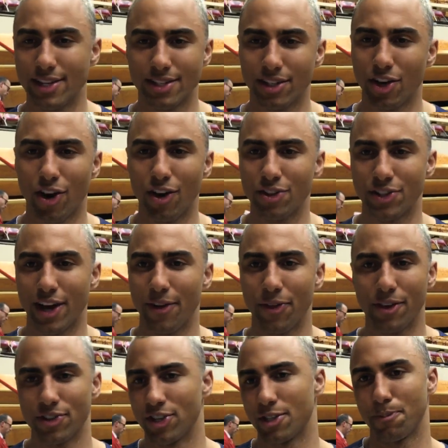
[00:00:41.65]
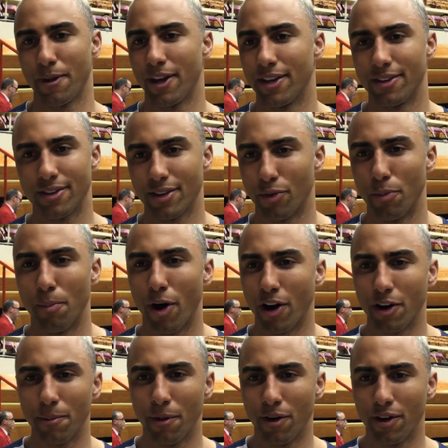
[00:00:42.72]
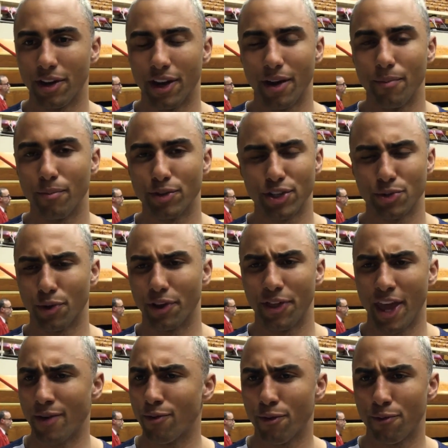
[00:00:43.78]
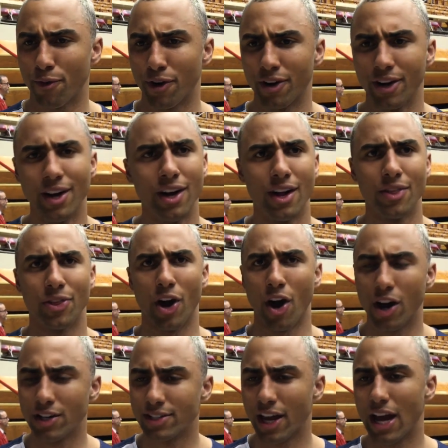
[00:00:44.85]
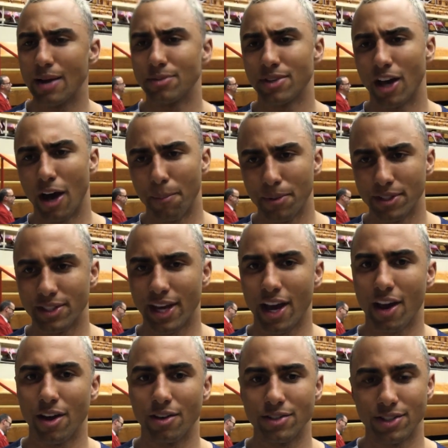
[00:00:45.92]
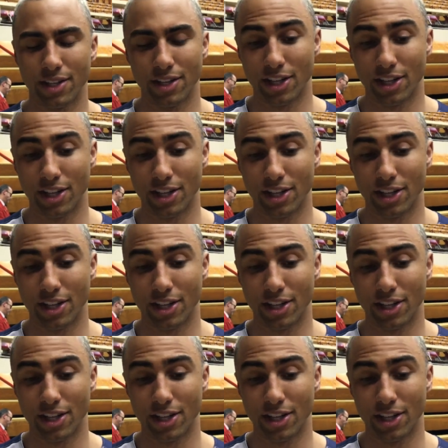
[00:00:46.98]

as a college athlete has just been remarkable, and I'm just really thankful for the hard times, the up and downs.